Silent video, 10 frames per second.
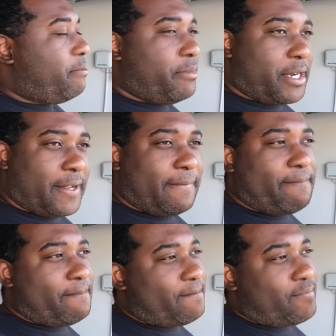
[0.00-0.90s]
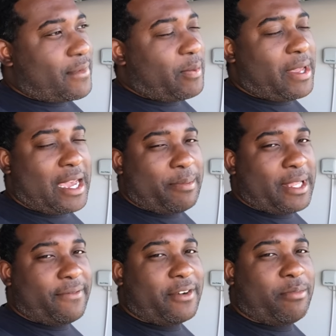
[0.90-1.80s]
But kept
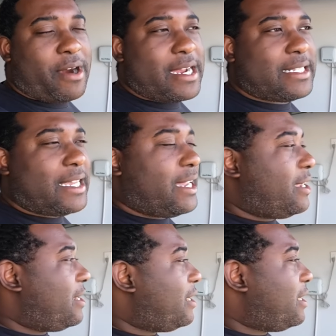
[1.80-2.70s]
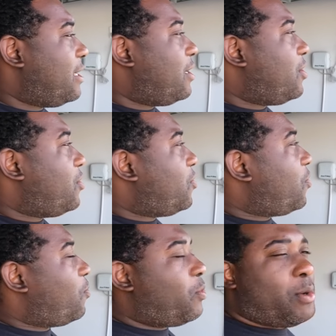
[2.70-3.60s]
playing for the price that
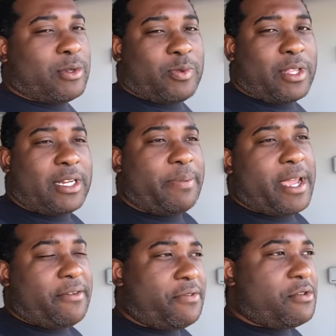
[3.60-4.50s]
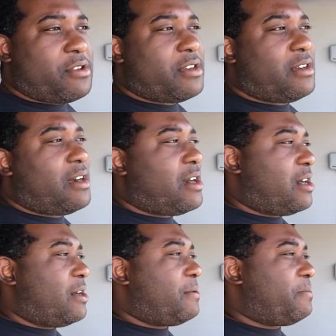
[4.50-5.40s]
we was willing to pay for it.
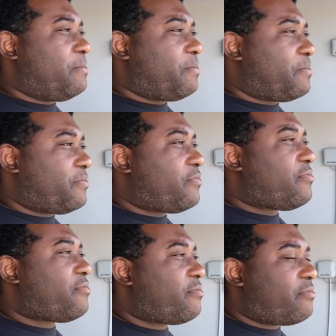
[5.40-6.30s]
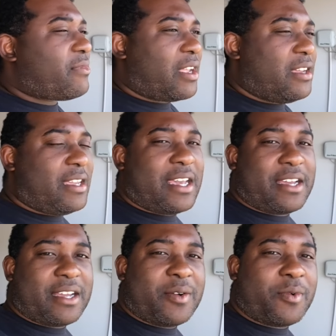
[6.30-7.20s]
Um, yeah,
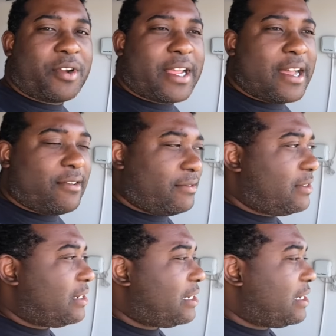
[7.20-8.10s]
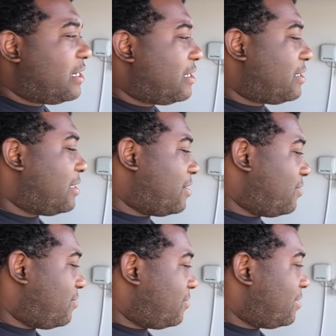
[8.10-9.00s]
it worked out.
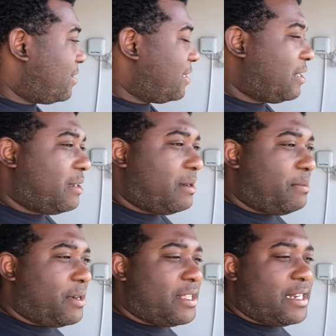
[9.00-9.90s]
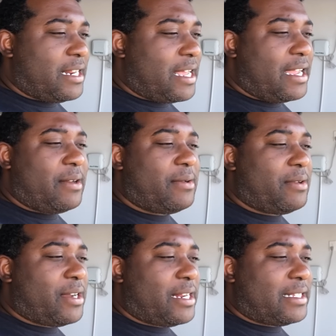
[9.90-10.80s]
So, other than that, I'm
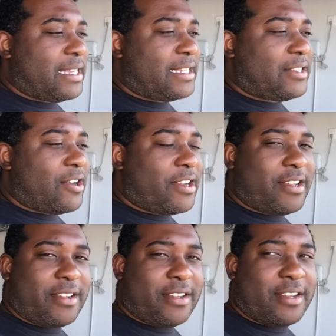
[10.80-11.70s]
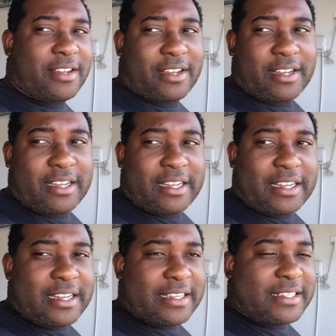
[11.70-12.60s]
gonna get this day started.
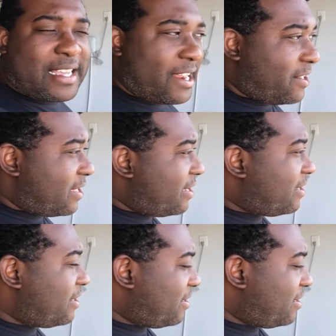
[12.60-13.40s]
It's Saturday.